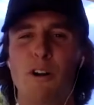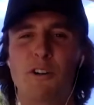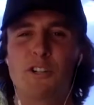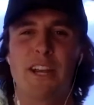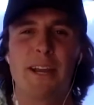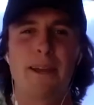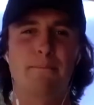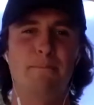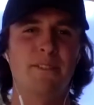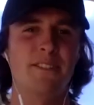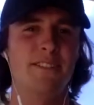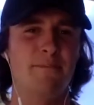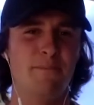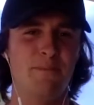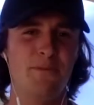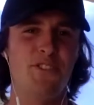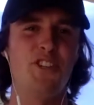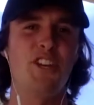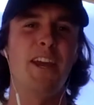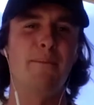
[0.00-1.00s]
chips
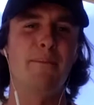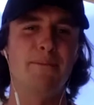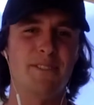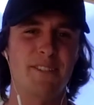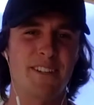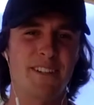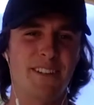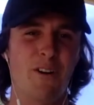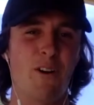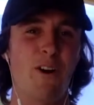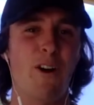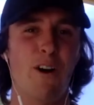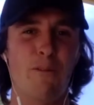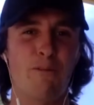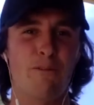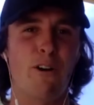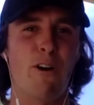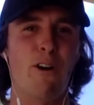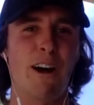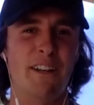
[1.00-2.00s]
or hot
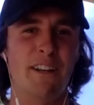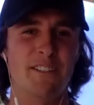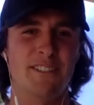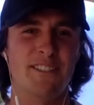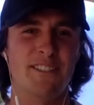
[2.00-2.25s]
fries